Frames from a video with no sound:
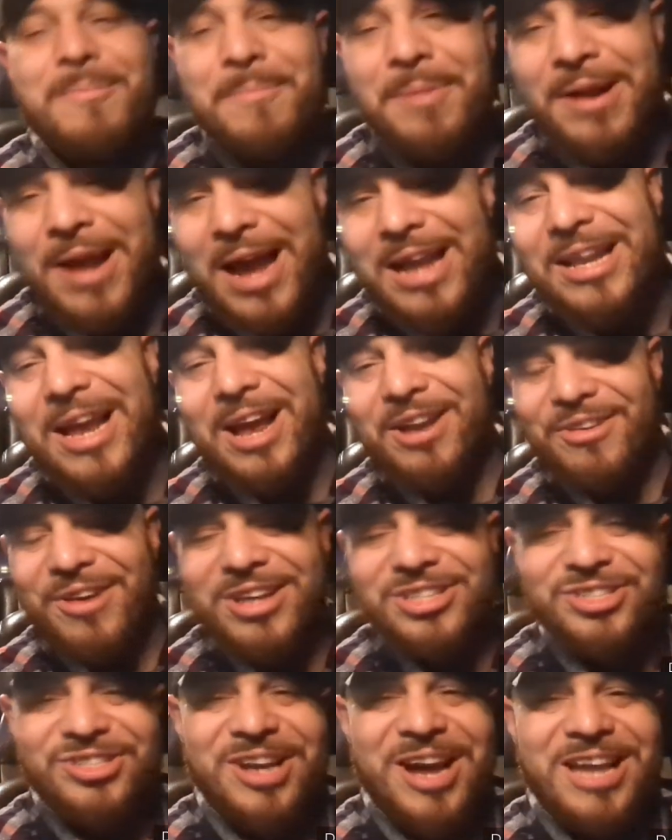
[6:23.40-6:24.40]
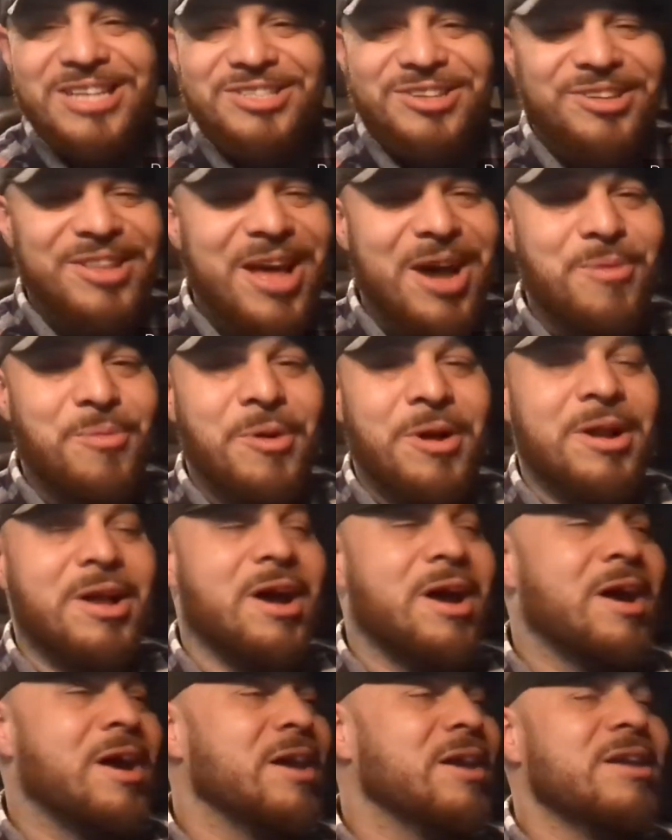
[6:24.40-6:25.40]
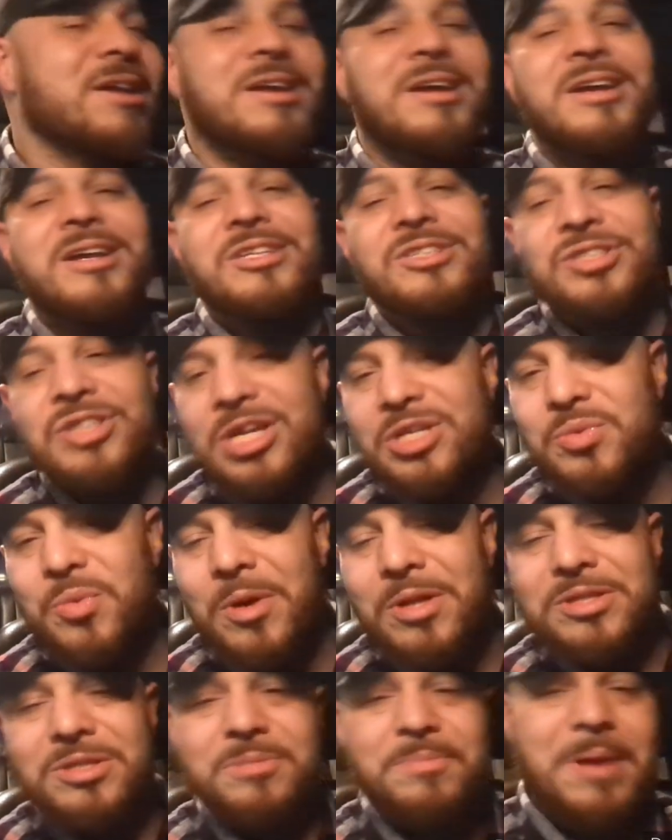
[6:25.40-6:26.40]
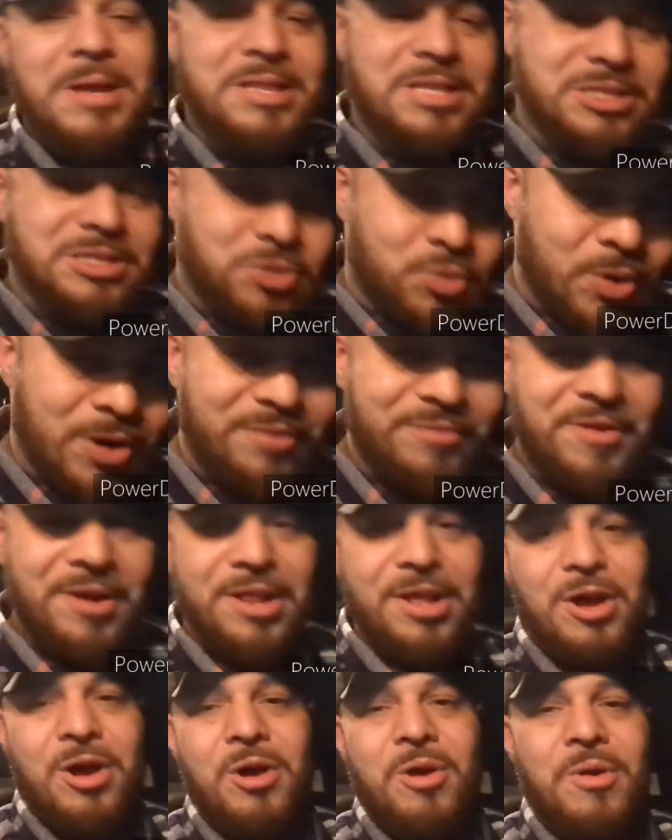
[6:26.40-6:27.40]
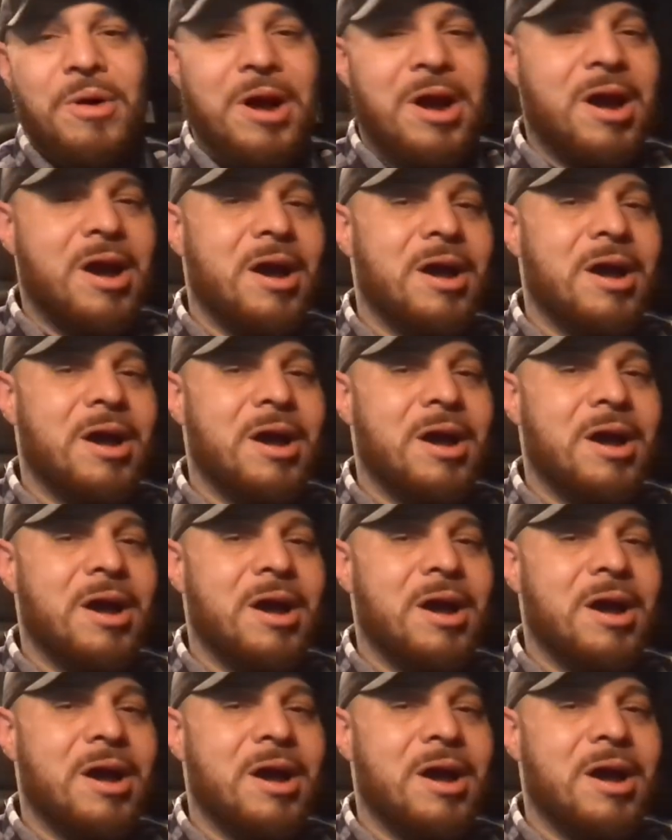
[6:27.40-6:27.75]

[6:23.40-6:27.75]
But I digress, you guys, on that one. Just wanted to make this quick video.